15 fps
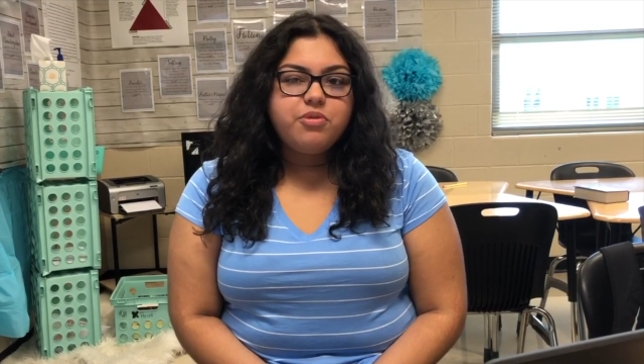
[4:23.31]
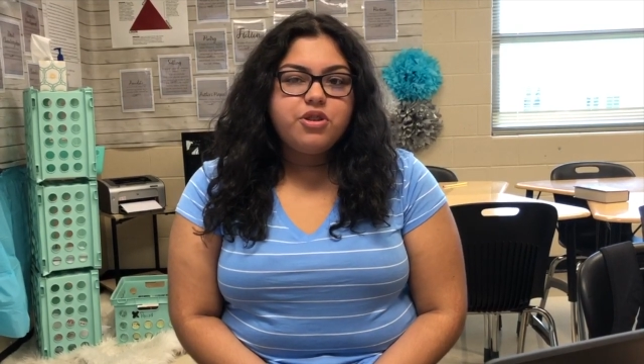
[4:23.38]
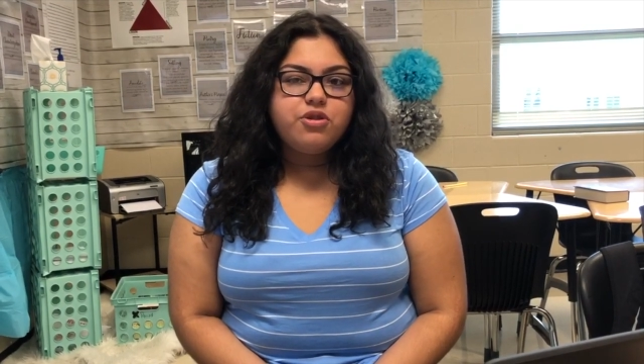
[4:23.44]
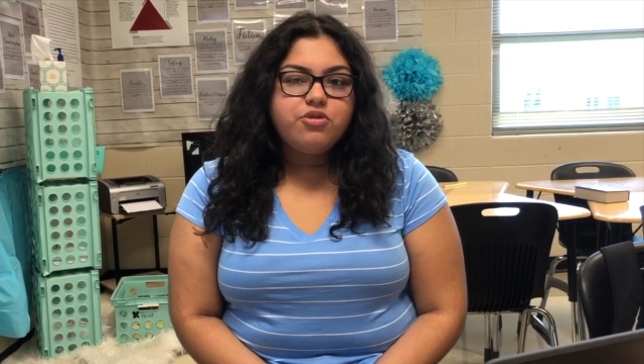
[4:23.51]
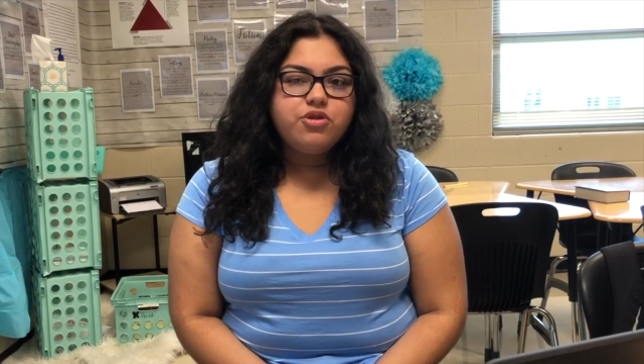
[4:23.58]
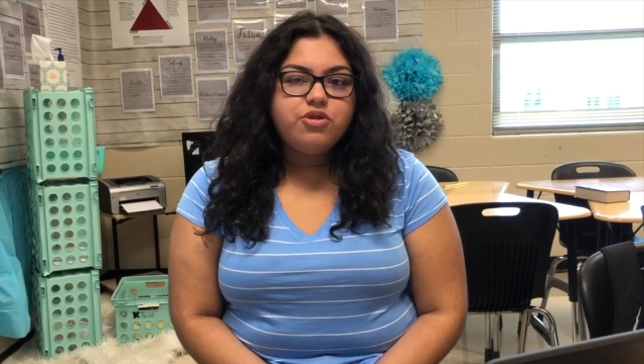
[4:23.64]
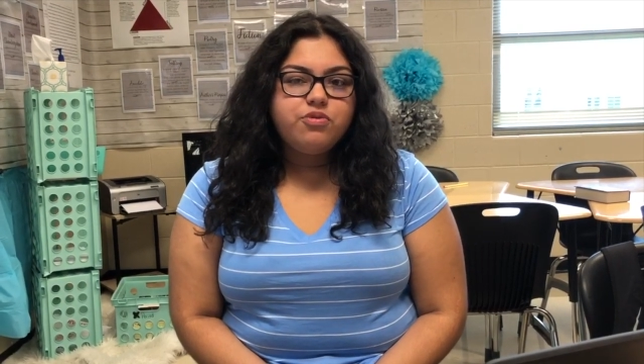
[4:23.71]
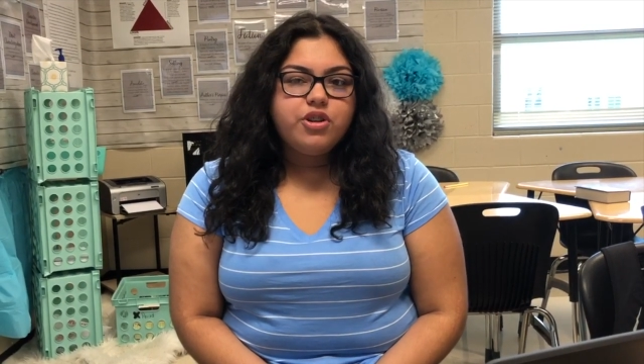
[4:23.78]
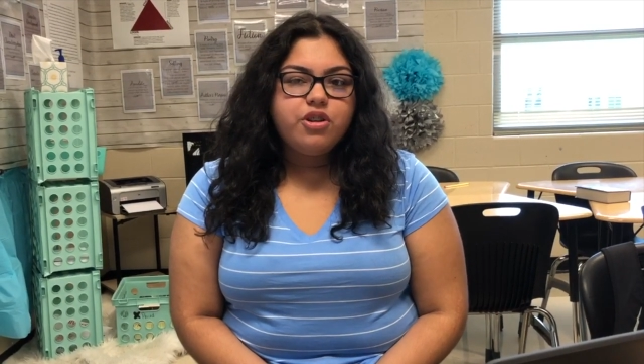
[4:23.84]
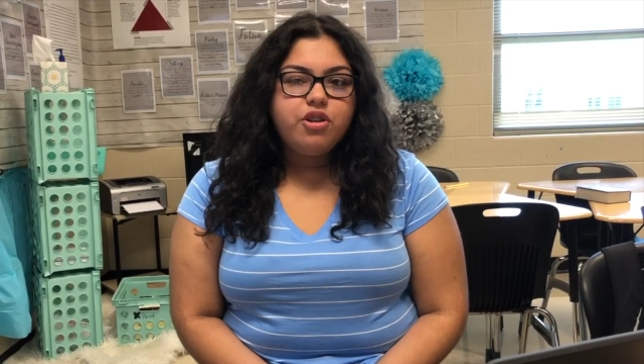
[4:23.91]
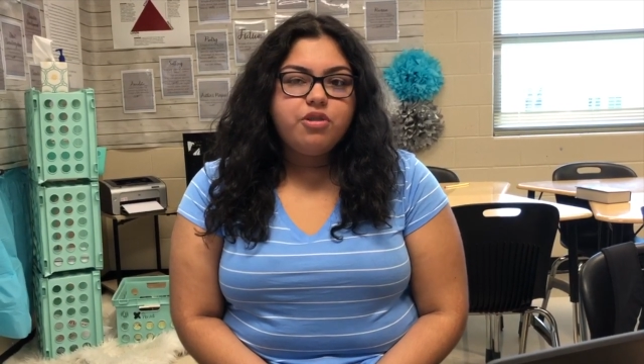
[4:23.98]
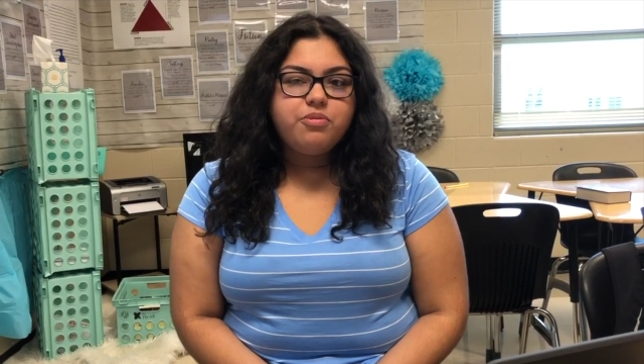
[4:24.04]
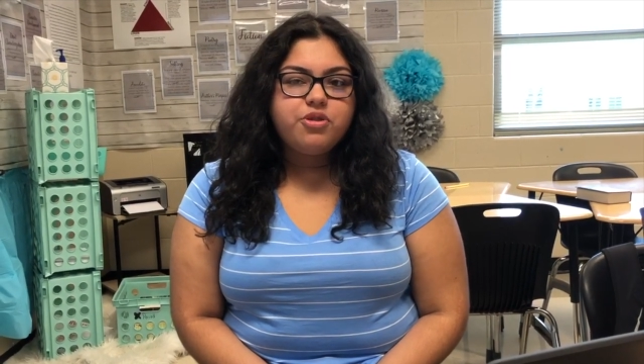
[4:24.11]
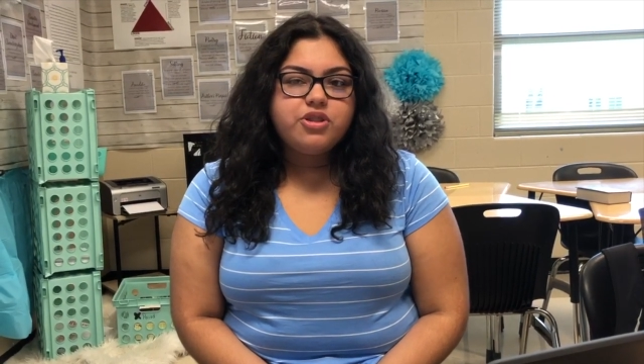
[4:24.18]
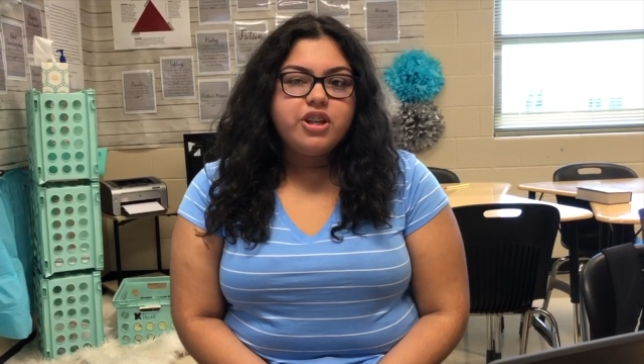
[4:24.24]
be used with
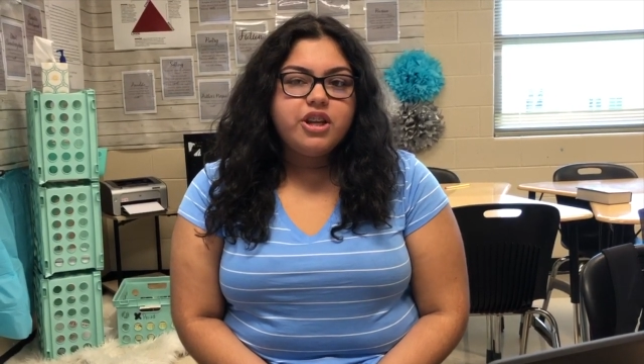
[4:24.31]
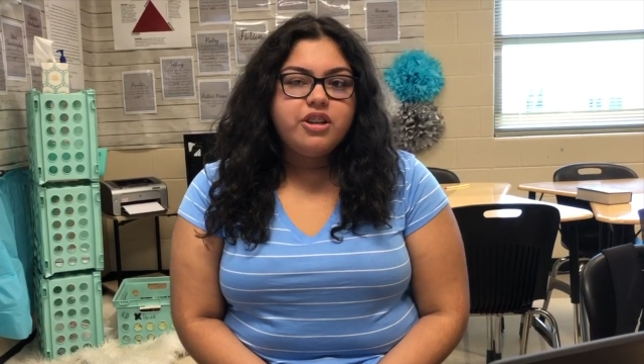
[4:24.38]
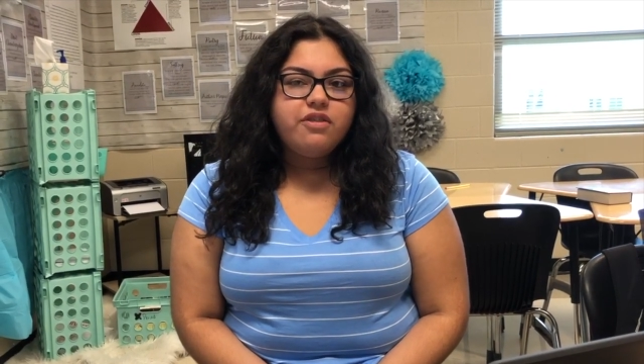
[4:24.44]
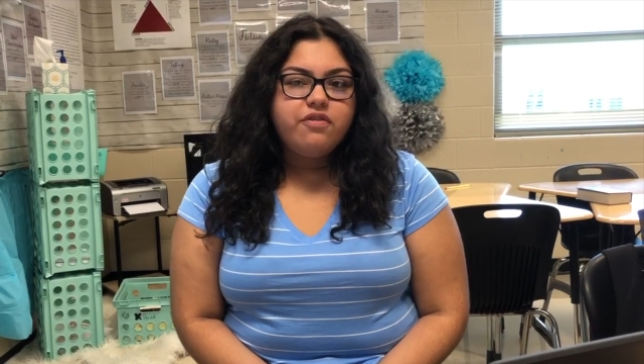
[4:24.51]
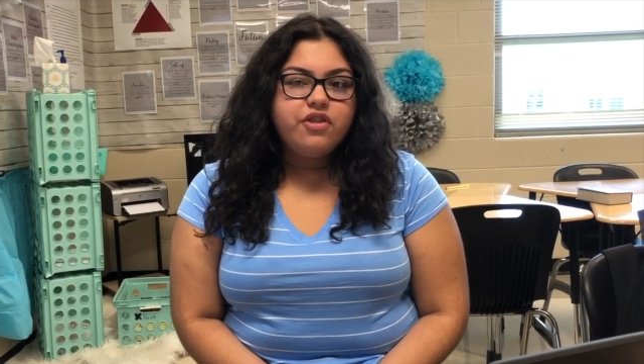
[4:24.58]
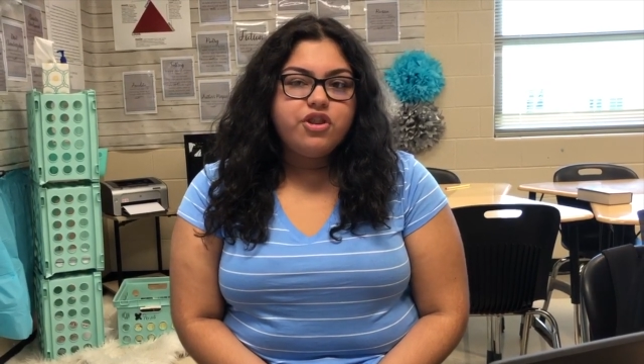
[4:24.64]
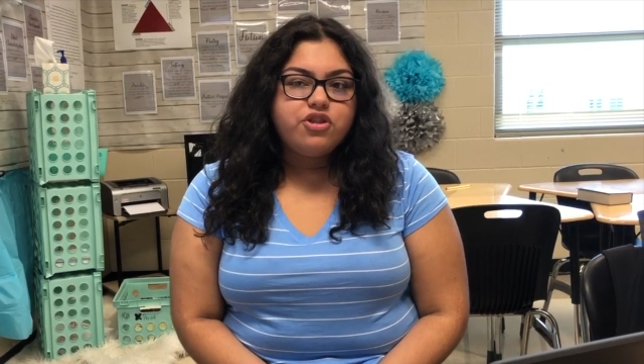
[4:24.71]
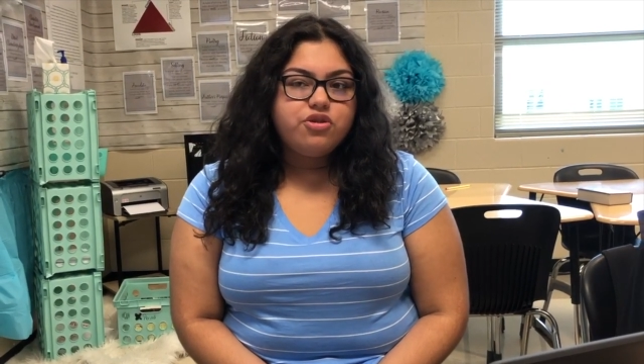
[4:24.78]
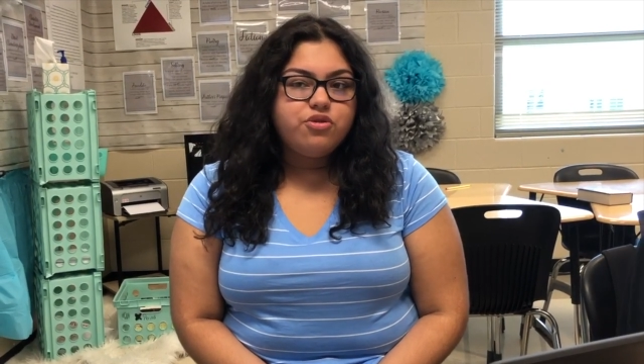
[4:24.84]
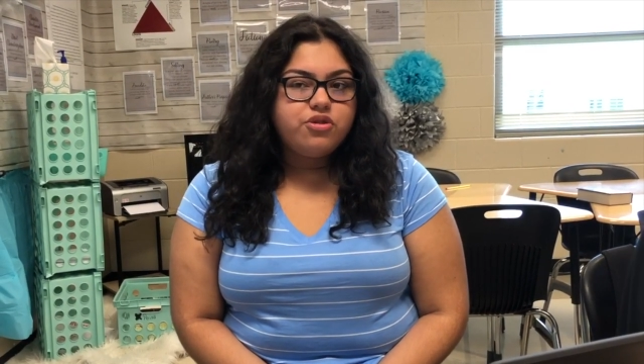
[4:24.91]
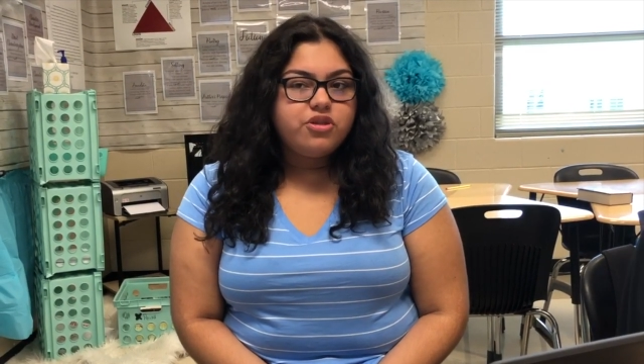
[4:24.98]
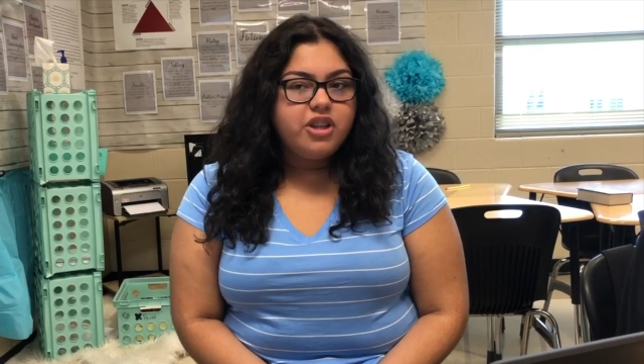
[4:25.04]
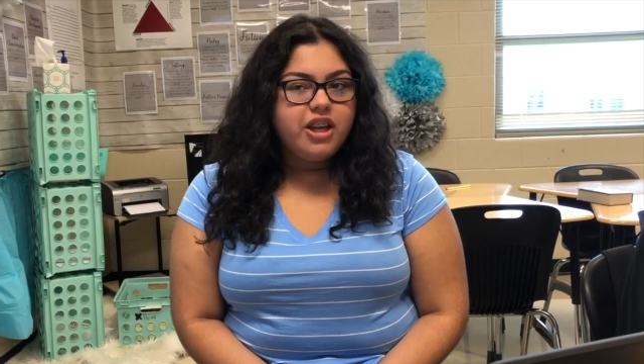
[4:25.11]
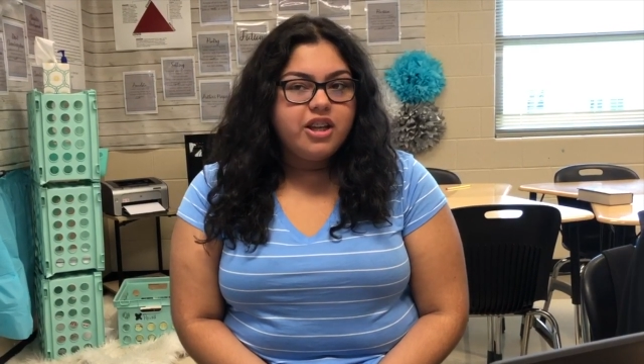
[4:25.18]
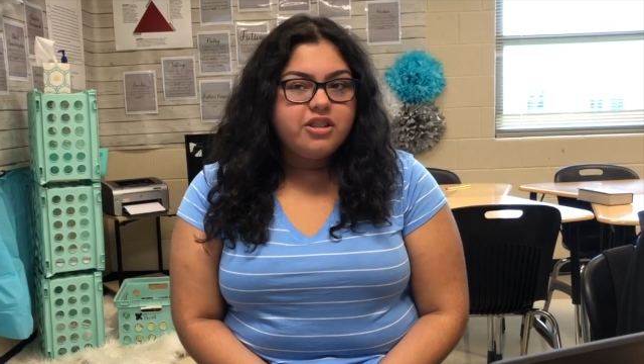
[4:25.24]
almost any
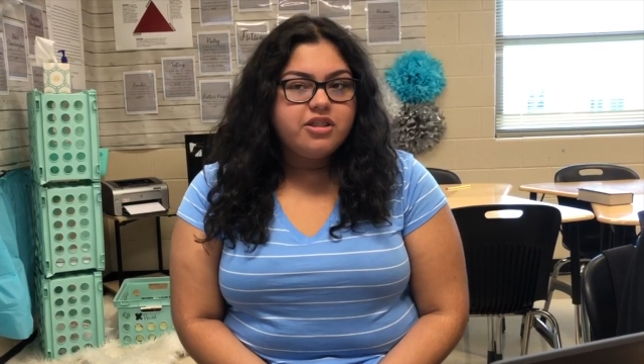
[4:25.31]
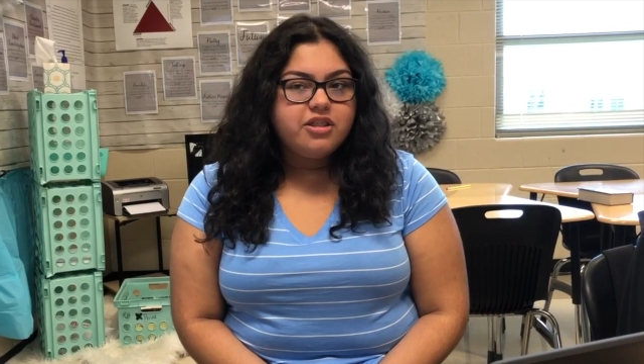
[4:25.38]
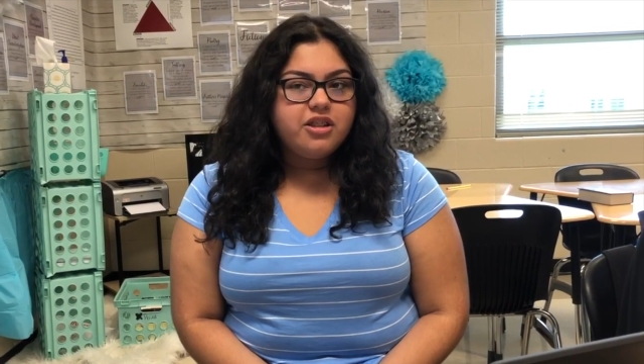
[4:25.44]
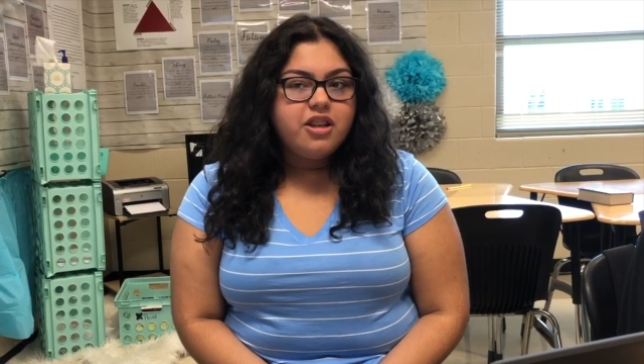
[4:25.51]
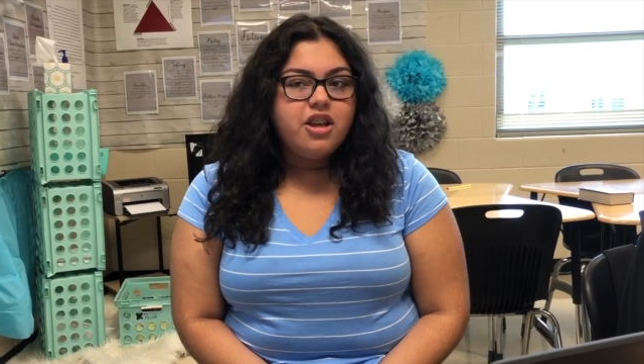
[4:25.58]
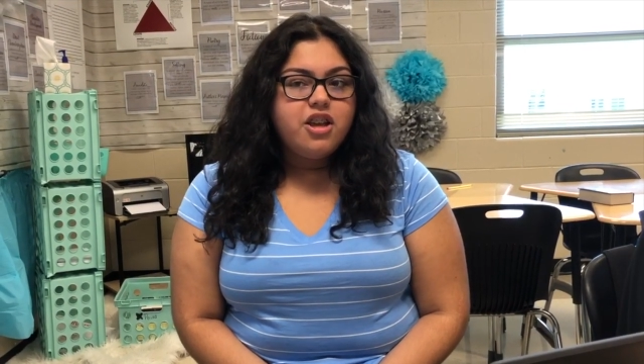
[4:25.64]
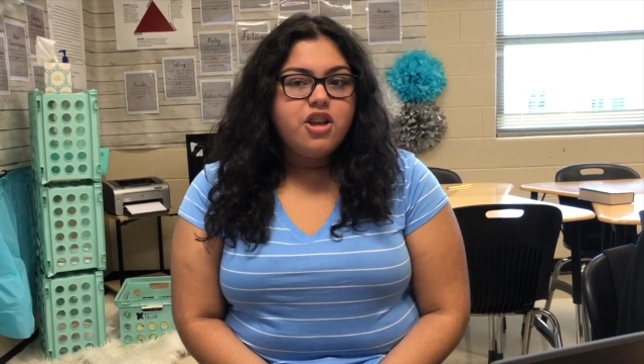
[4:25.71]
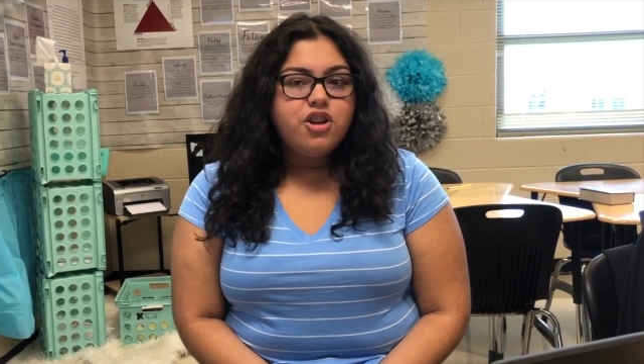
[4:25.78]
fictional text.